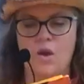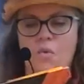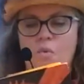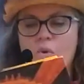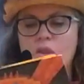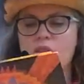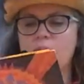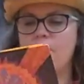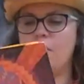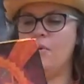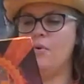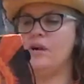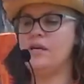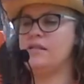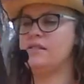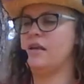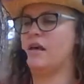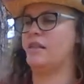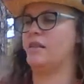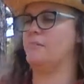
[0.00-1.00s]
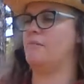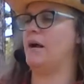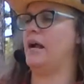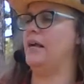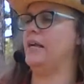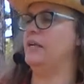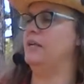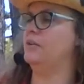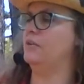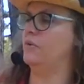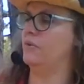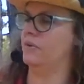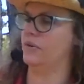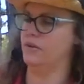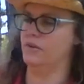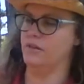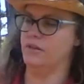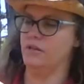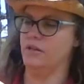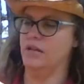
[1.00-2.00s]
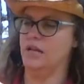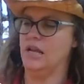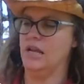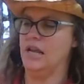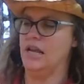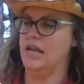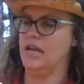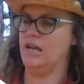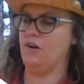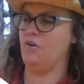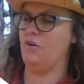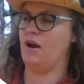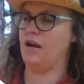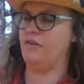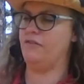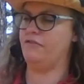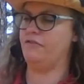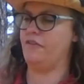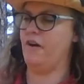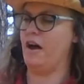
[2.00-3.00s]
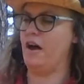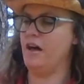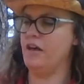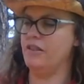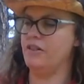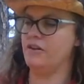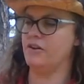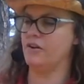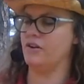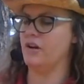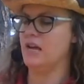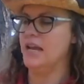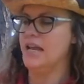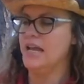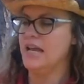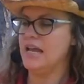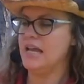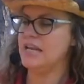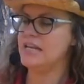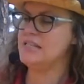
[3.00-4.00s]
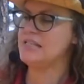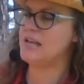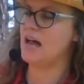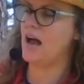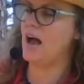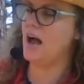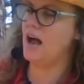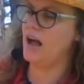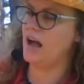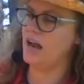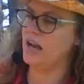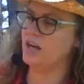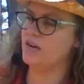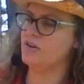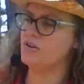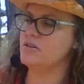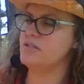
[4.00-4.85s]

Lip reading: When the boy saw the mighty Lord, he cried, "Father, it is I, your